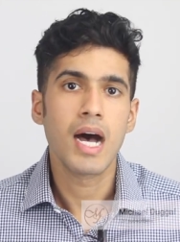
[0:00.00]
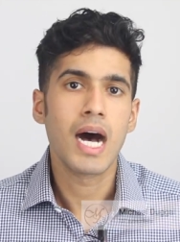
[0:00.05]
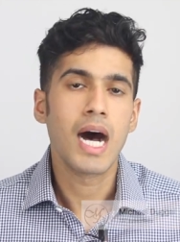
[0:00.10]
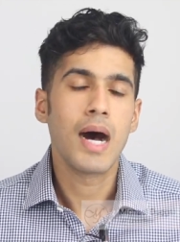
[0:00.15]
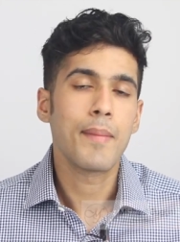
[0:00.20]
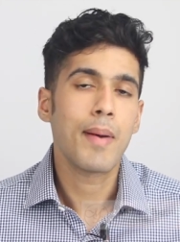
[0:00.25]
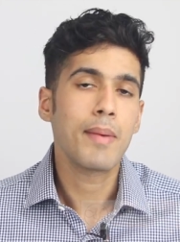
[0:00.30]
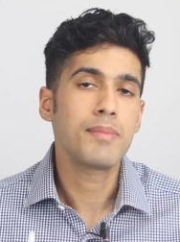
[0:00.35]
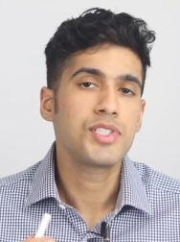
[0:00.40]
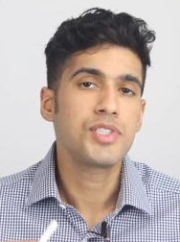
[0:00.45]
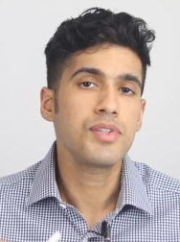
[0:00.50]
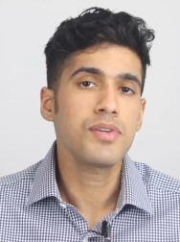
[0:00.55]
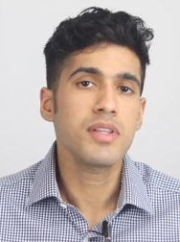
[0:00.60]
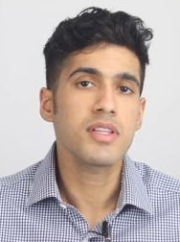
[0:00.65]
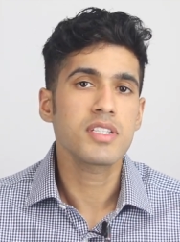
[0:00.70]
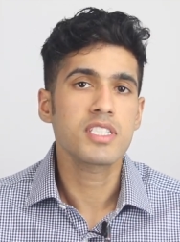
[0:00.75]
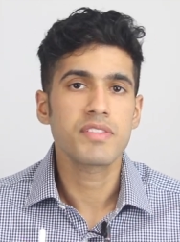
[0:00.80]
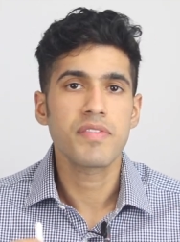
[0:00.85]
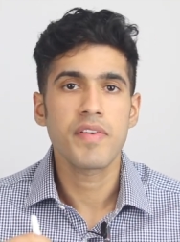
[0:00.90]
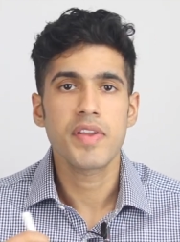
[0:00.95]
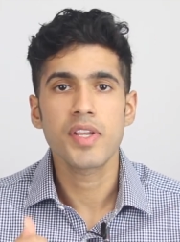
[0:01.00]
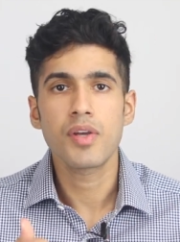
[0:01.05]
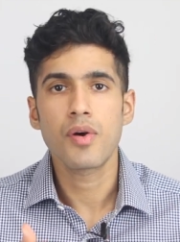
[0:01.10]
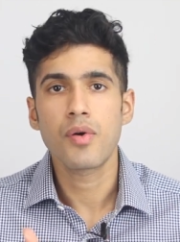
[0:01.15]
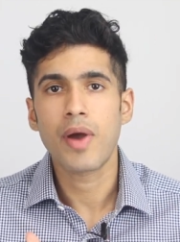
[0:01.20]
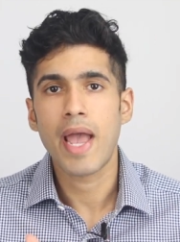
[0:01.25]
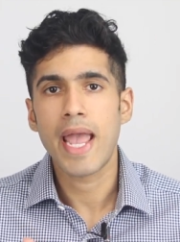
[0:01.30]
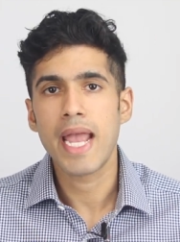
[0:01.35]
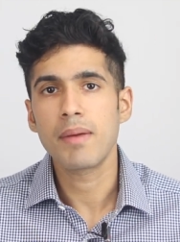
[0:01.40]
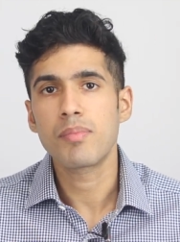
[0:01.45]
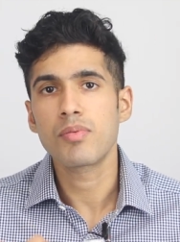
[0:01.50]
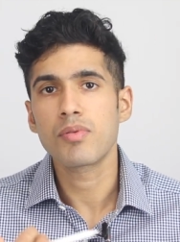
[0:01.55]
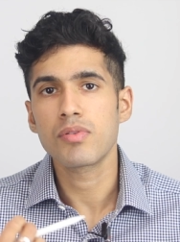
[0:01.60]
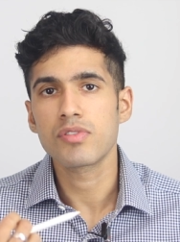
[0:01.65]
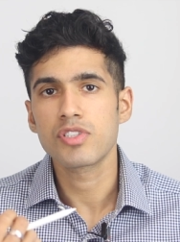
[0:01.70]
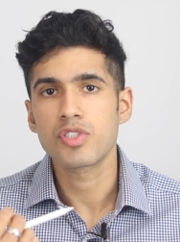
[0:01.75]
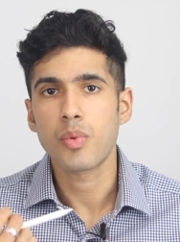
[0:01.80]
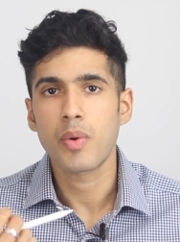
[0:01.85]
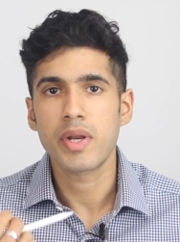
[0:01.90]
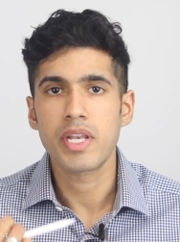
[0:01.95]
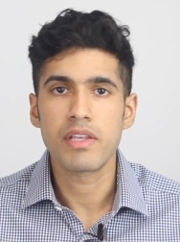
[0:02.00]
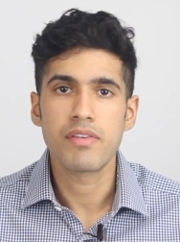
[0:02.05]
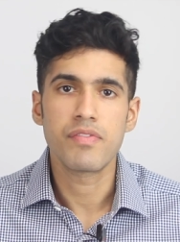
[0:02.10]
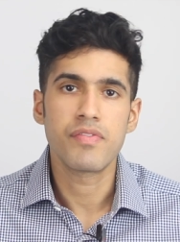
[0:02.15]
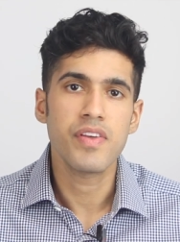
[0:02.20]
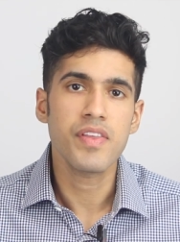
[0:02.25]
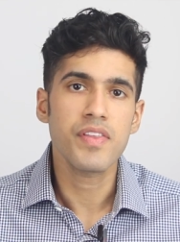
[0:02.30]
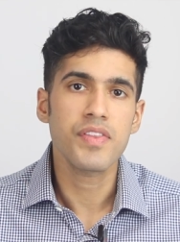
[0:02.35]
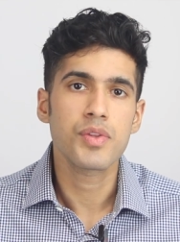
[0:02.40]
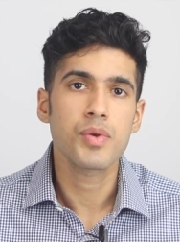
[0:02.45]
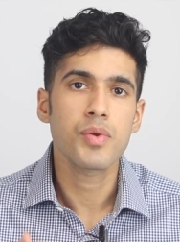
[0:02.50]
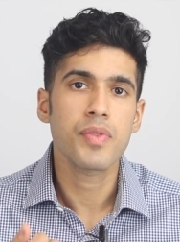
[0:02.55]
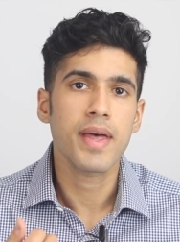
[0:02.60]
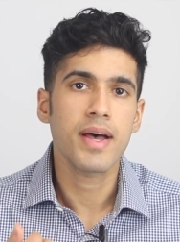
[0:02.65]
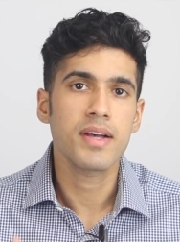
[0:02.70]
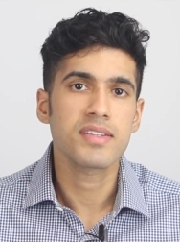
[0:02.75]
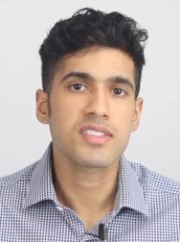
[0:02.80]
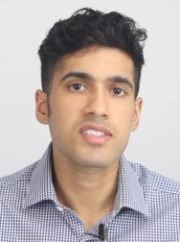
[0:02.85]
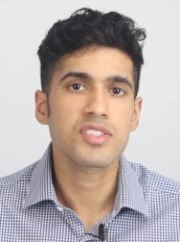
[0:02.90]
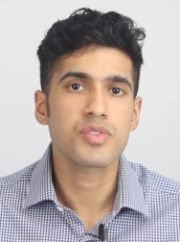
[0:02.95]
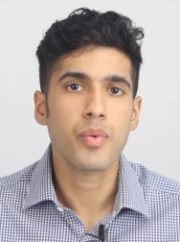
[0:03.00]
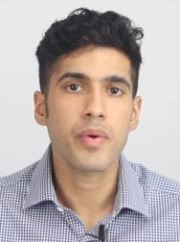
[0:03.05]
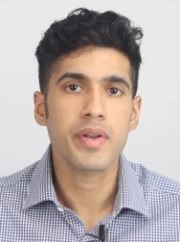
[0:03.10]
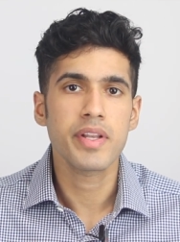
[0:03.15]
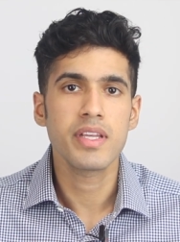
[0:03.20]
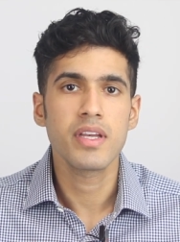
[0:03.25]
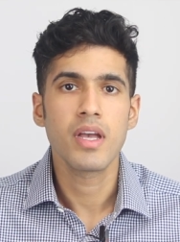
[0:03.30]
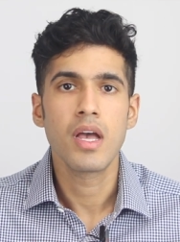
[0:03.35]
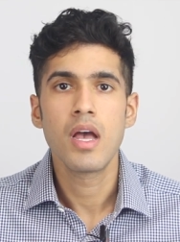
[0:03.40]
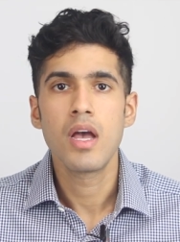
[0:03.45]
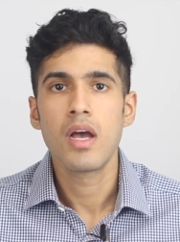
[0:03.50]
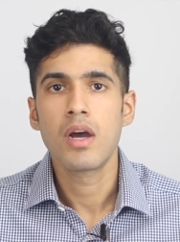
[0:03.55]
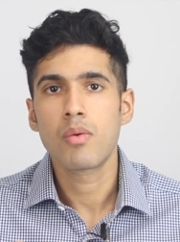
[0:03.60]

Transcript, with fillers: Um, I'm shooting this video April 25th, 2020,